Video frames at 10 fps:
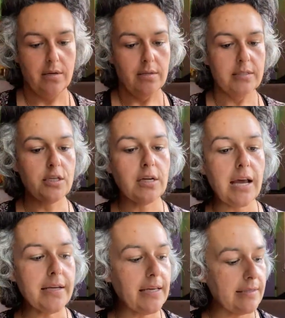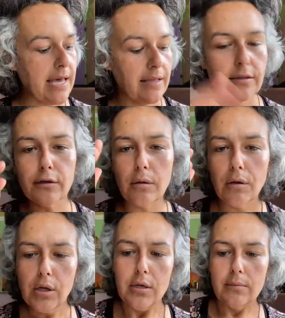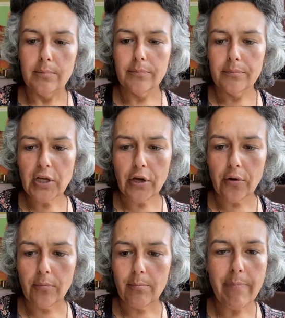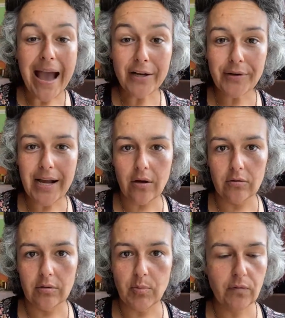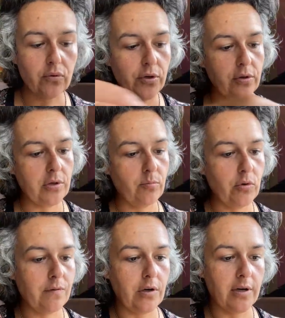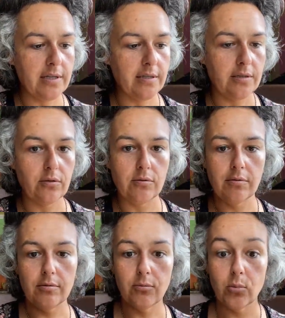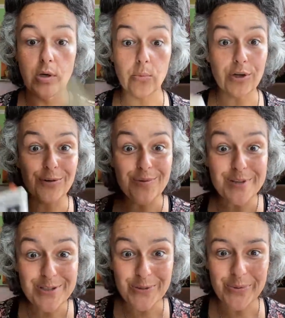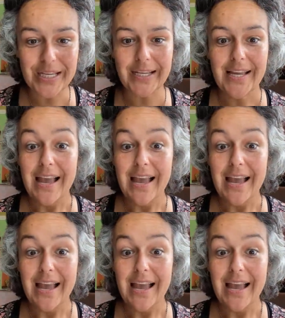So you got to get that little, background before you can move on to what we're going to be doing.